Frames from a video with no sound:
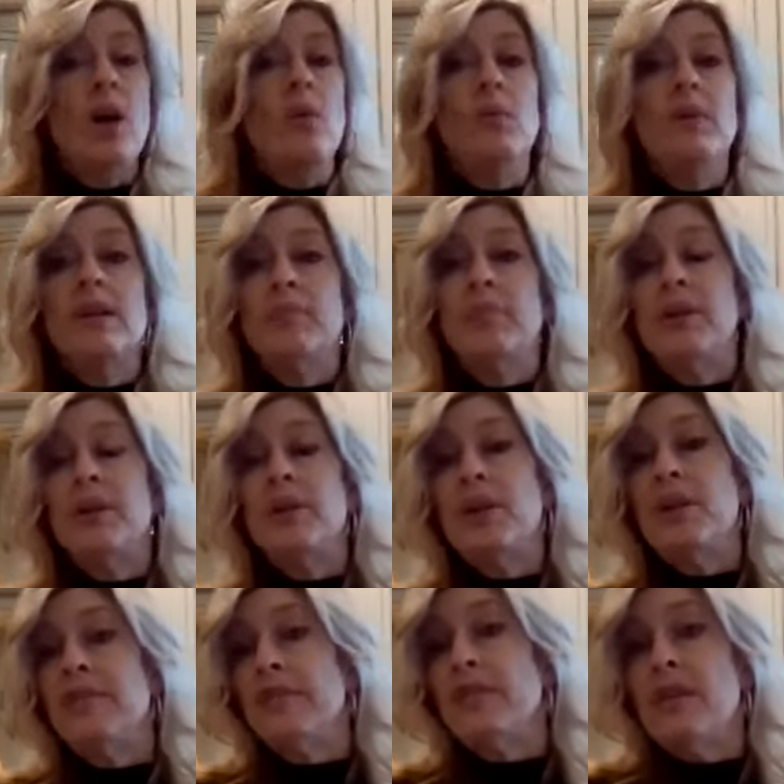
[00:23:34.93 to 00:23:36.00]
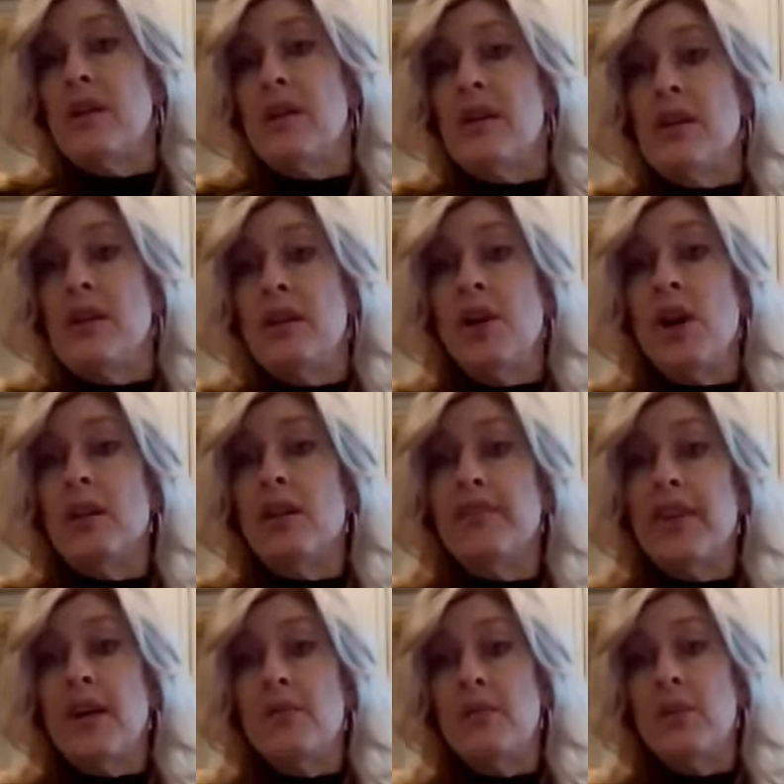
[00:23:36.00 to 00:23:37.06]
We could put it over
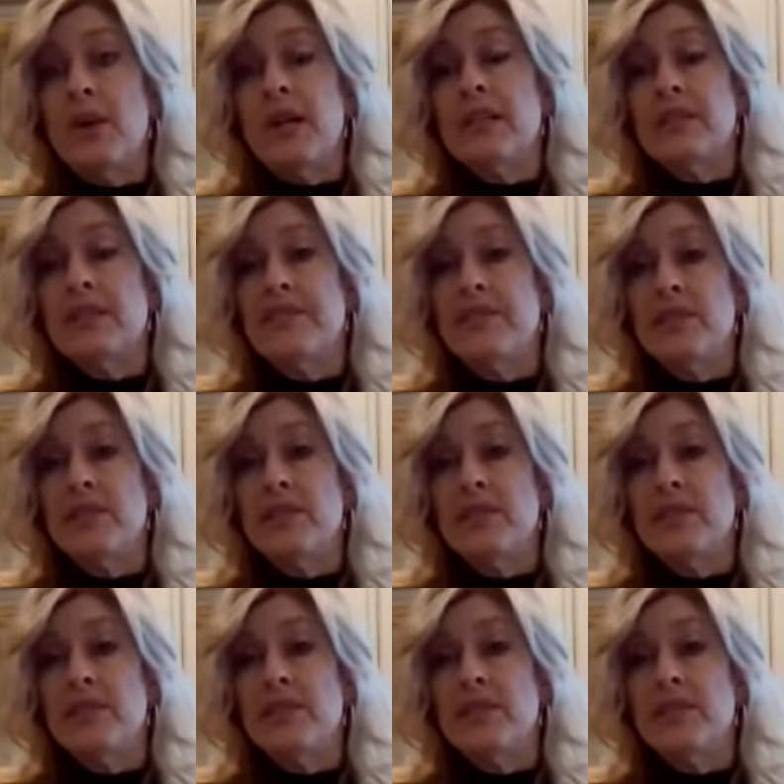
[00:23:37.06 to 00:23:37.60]
cauliflower rice if